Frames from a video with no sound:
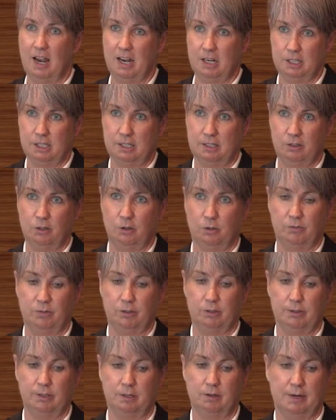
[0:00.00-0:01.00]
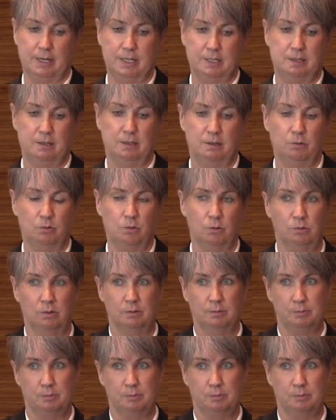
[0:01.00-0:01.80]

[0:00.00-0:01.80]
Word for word: actually not very crazy at all.